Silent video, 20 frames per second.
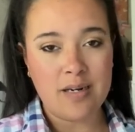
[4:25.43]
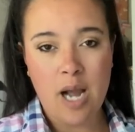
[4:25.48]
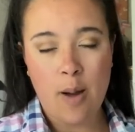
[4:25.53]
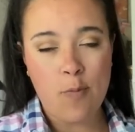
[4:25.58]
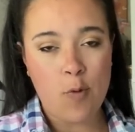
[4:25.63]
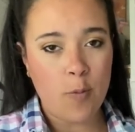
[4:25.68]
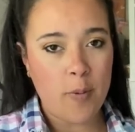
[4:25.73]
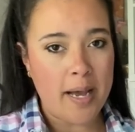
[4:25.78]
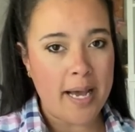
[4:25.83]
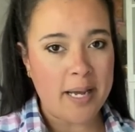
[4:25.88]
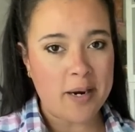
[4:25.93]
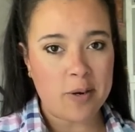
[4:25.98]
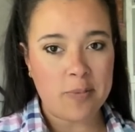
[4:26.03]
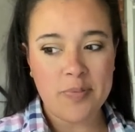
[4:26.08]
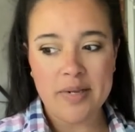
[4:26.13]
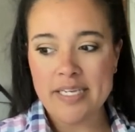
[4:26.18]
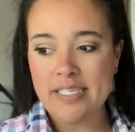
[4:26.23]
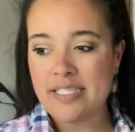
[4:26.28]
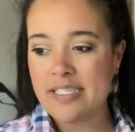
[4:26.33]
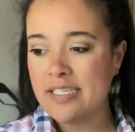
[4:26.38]
Couple pattern
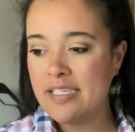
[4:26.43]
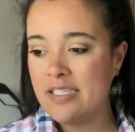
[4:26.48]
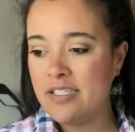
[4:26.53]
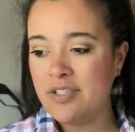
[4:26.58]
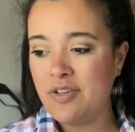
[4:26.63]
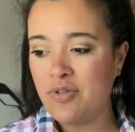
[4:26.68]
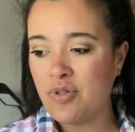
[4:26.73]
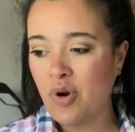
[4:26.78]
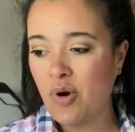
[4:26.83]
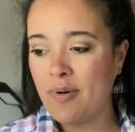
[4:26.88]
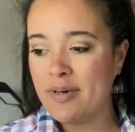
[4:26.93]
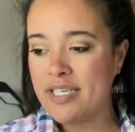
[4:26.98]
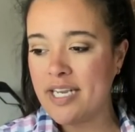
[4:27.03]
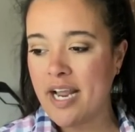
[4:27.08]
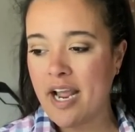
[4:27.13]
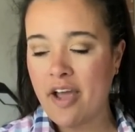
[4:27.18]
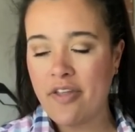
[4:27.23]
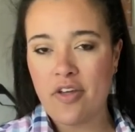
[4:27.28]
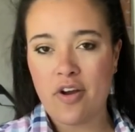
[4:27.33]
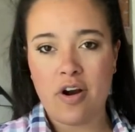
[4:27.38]
pieces, you throw it
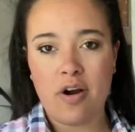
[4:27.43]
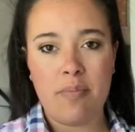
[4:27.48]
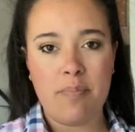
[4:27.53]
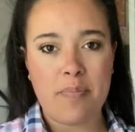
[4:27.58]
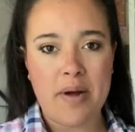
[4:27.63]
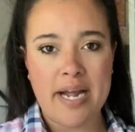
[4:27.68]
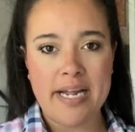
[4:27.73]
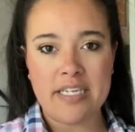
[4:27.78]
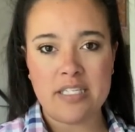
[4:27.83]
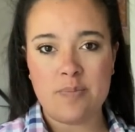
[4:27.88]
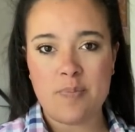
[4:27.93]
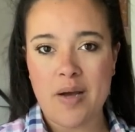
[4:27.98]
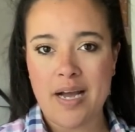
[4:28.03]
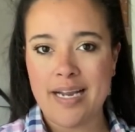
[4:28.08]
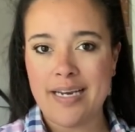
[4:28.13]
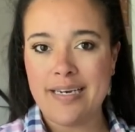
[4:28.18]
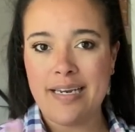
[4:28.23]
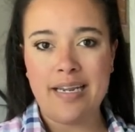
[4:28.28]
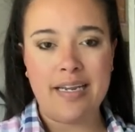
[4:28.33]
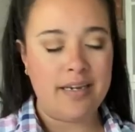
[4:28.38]
together, bias
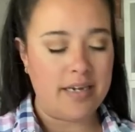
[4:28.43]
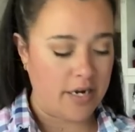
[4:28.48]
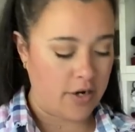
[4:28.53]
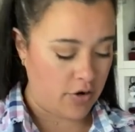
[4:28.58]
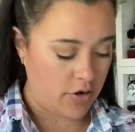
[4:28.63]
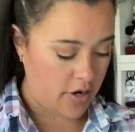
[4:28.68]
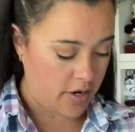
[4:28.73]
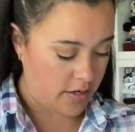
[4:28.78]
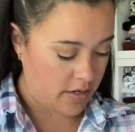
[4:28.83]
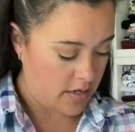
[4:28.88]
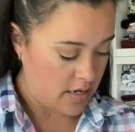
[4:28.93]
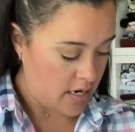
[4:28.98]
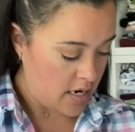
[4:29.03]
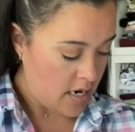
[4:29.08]
binding, and you're done.